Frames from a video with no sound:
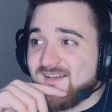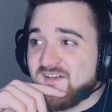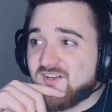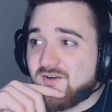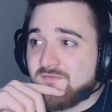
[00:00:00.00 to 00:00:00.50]

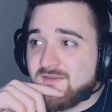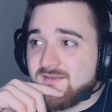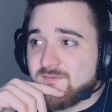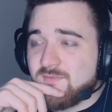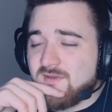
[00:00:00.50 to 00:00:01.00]

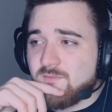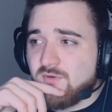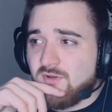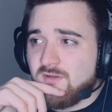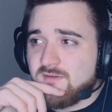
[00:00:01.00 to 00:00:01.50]
coughing the big
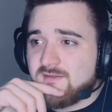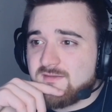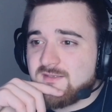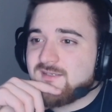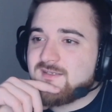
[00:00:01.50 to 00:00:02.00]
ball
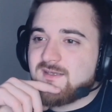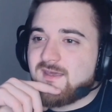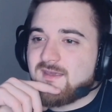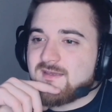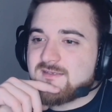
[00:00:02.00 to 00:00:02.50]
that
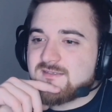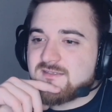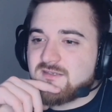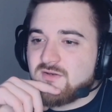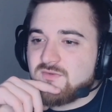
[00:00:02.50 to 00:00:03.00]
I guess
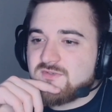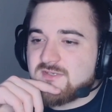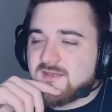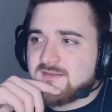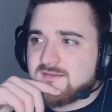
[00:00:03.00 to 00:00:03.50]
slows
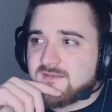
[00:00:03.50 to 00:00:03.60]
and